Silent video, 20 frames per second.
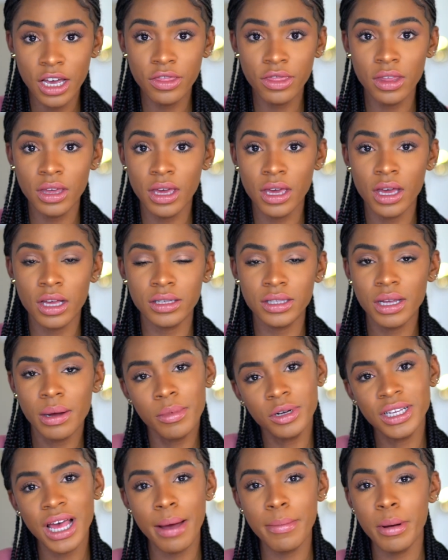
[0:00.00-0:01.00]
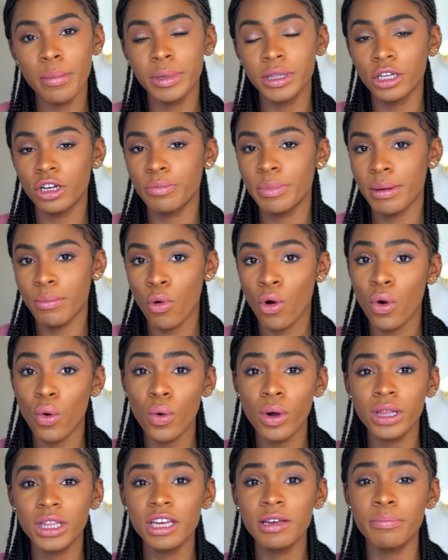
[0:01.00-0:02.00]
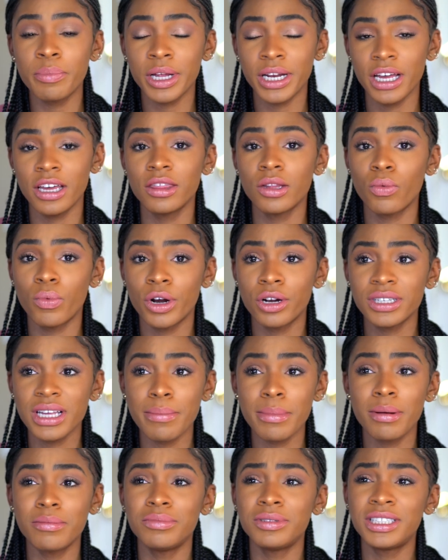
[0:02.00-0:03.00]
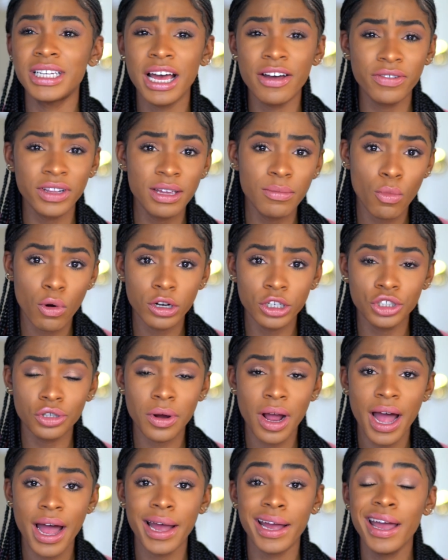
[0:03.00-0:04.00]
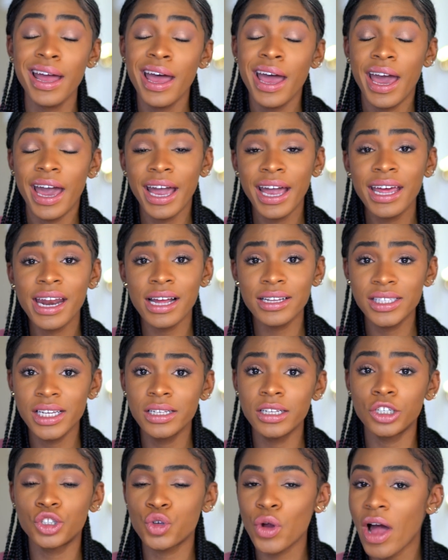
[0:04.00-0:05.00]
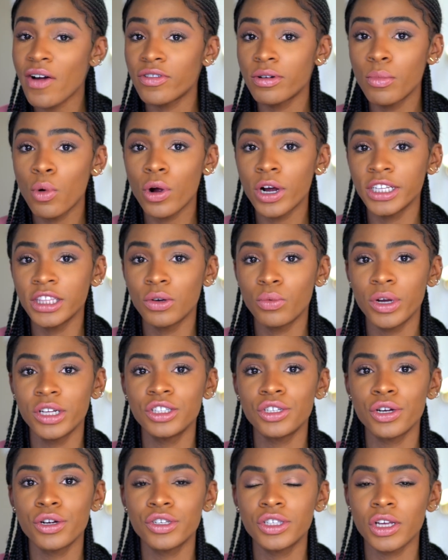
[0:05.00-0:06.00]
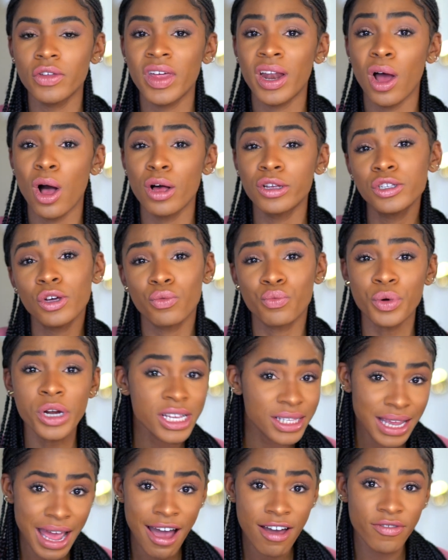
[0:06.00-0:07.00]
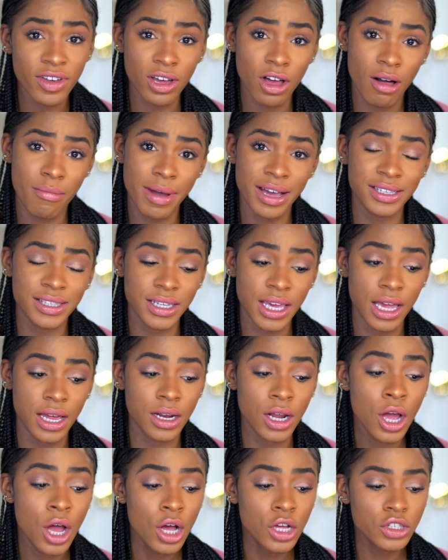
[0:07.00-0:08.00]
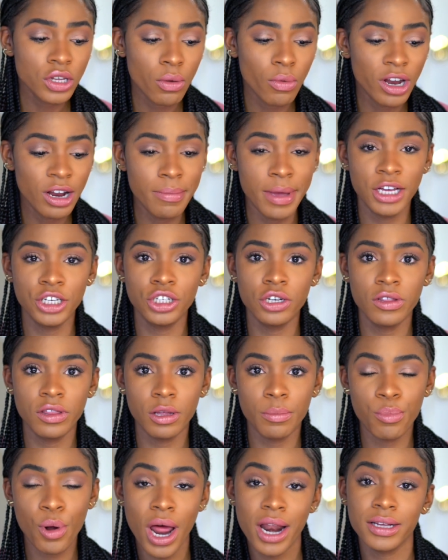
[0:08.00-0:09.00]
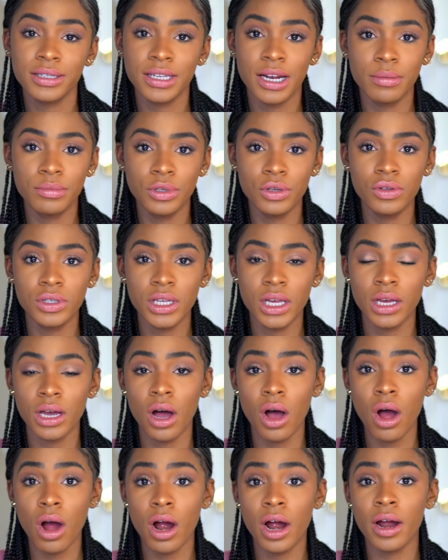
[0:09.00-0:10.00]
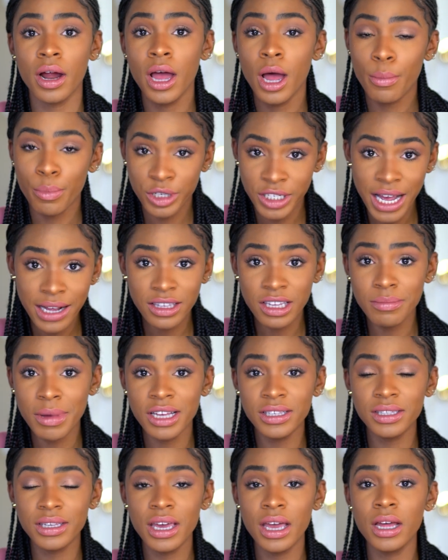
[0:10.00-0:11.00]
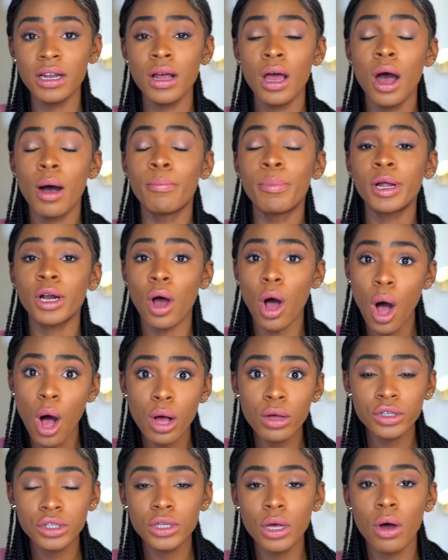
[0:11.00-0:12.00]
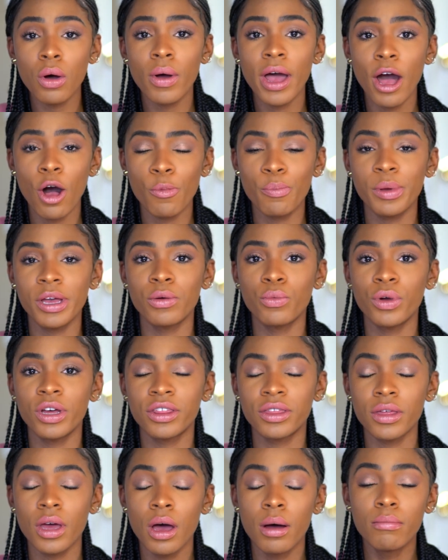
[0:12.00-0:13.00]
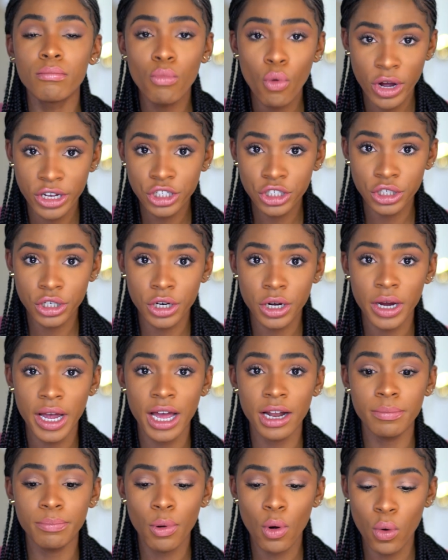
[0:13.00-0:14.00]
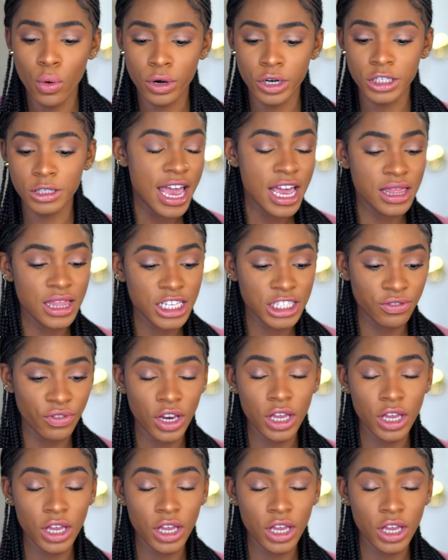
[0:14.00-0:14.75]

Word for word: in the summertime, I'm a little bit more oily, but in the wintertime, I'm definitely more dry, and I tend to travel more in the winter, so that also wreaks havoc on my skin. So I want to make sure that the products that I'm using are protecting my skin, but also helping with moisture and pores. In this